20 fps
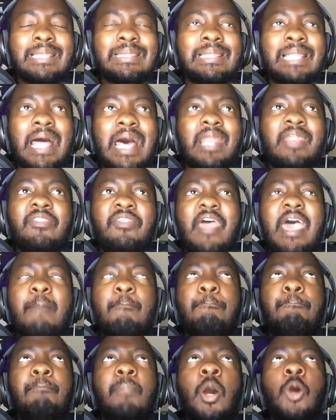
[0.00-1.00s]
a lot of
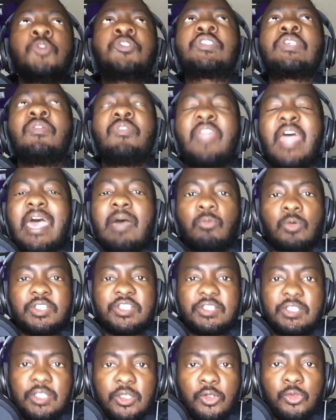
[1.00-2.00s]
that, most of that
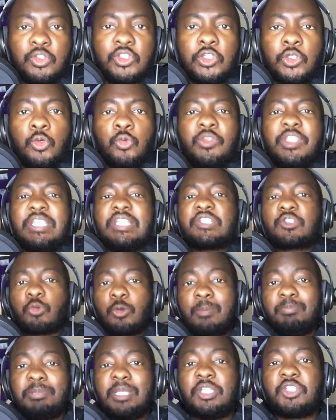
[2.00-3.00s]
was due to the
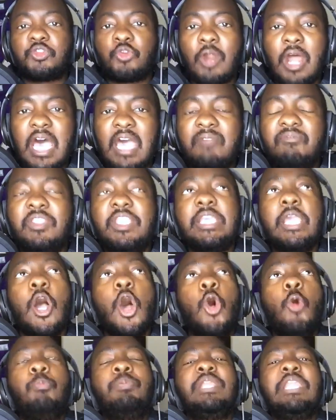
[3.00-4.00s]
scripted drive, the
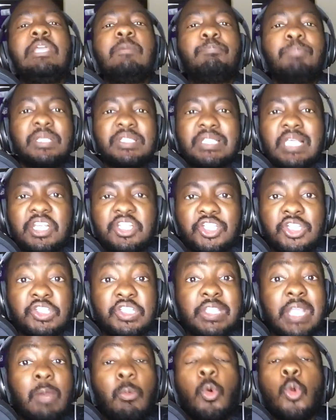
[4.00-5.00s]
opening
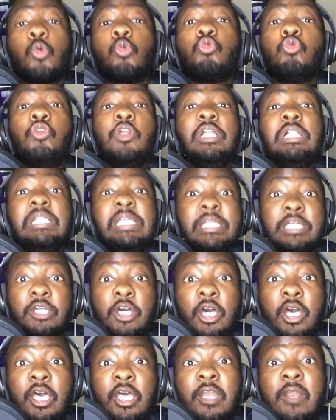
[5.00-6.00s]
possessions. They were really
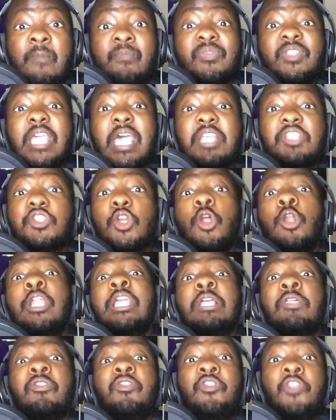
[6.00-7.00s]
good at
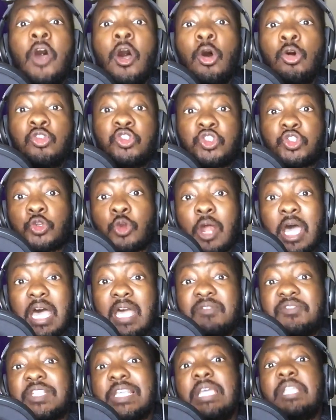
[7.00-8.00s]
turning those
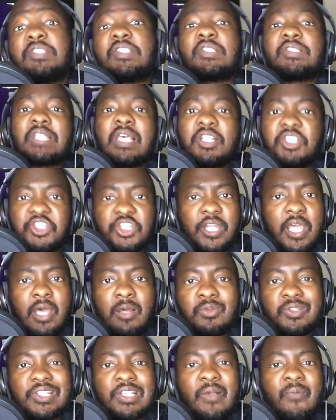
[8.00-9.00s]
drives into
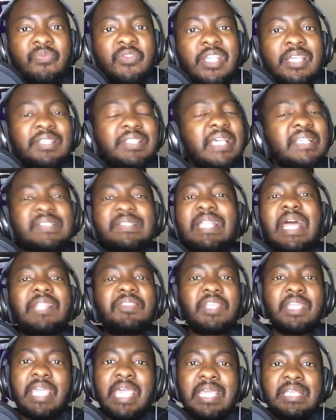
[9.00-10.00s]
touchdowns. That's
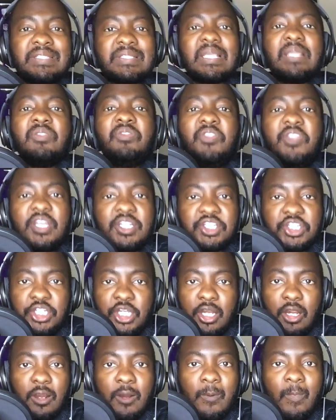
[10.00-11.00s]
not the case this
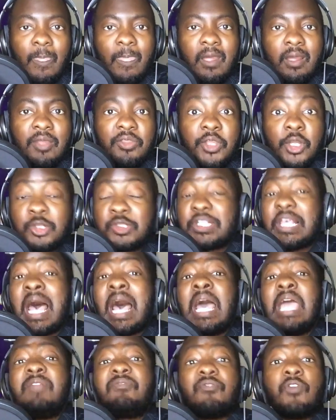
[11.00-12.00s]
year. They're
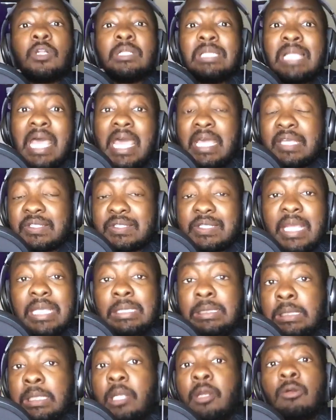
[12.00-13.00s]
tied for last. They
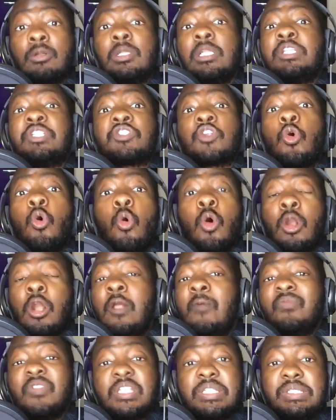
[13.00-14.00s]
literally score
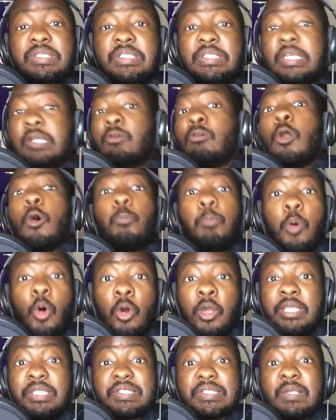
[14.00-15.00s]
0
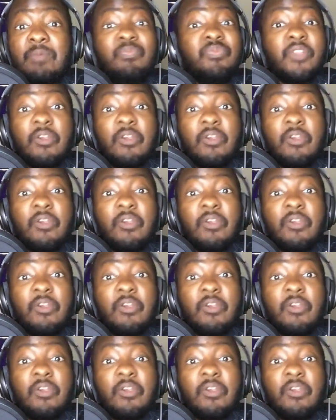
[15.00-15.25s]
points